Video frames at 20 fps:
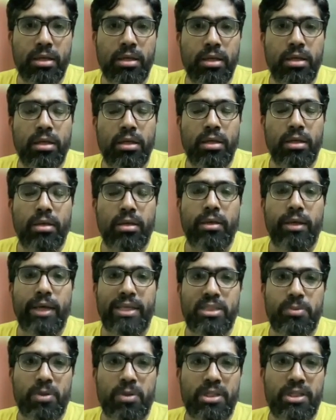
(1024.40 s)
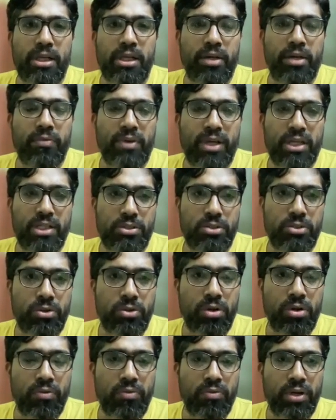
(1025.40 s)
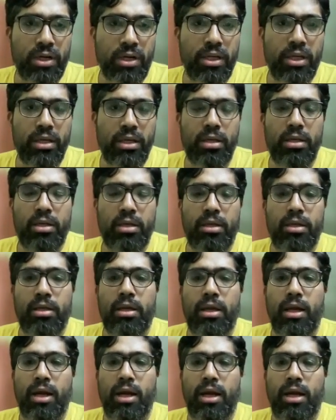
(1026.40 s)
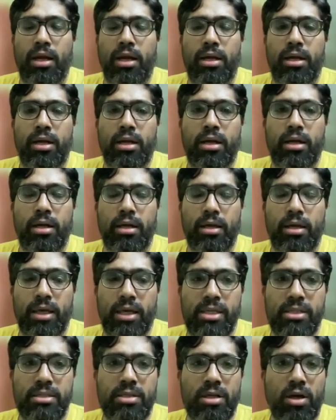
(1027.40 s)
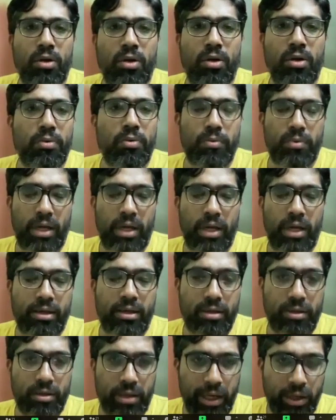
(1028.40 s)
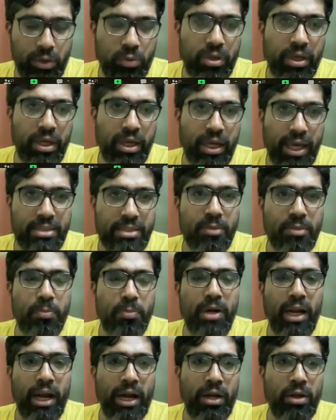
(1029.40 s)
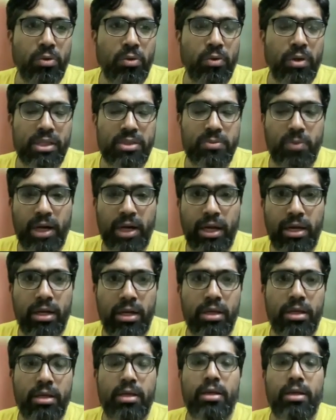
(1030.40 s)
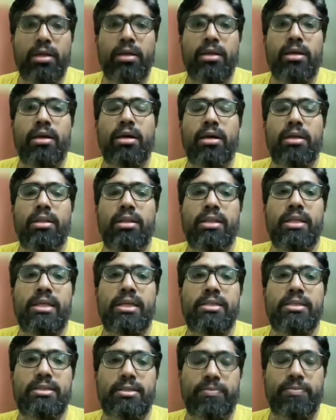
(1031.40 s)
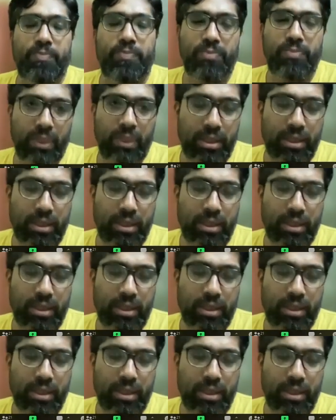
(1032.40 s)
in especially in West Zone of India. And he is now, like, A2K has a plan to expand these